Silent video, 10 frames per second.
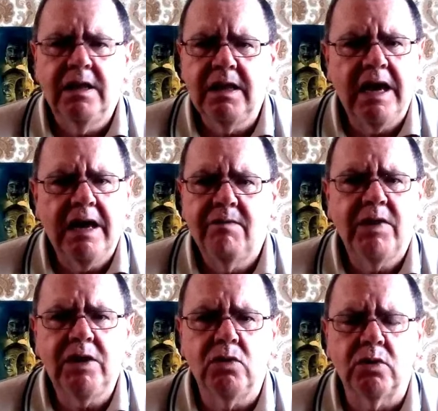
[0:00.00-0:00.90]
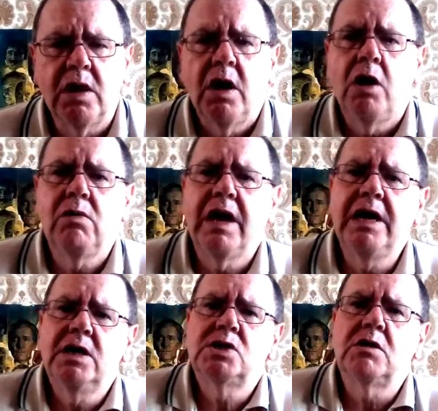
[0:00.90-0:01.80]
Yeah, very good.
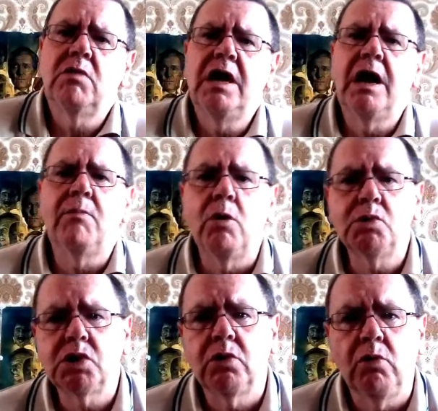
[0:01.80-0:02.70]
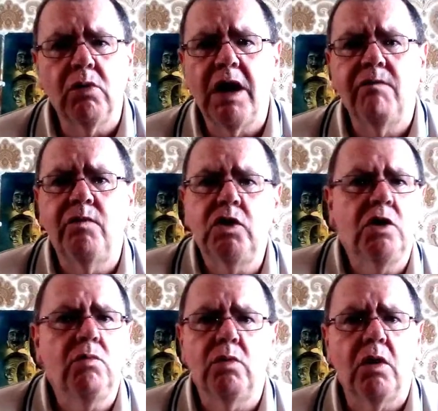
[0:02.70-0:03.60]
Okay, so uh, I'm always on the lookout for
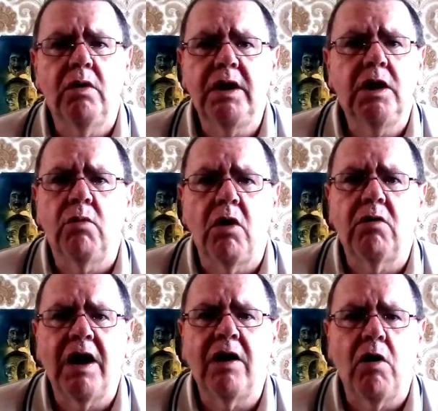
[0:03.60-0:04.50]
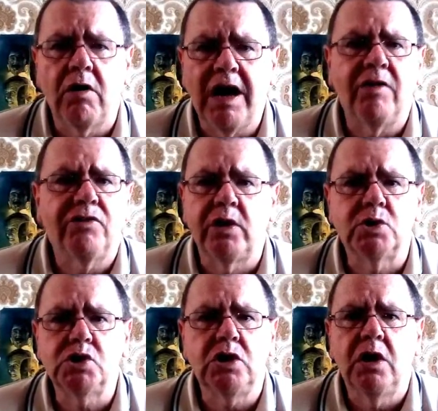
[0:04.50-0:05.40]
new you know horror, a horror
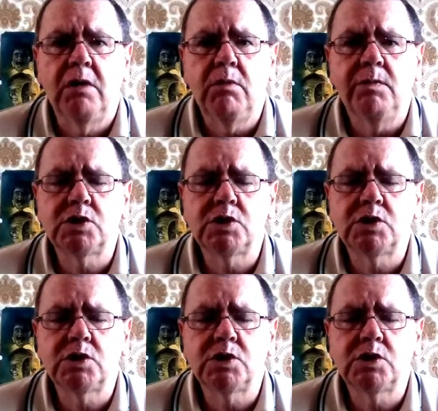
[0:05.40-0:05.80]
anthology movie.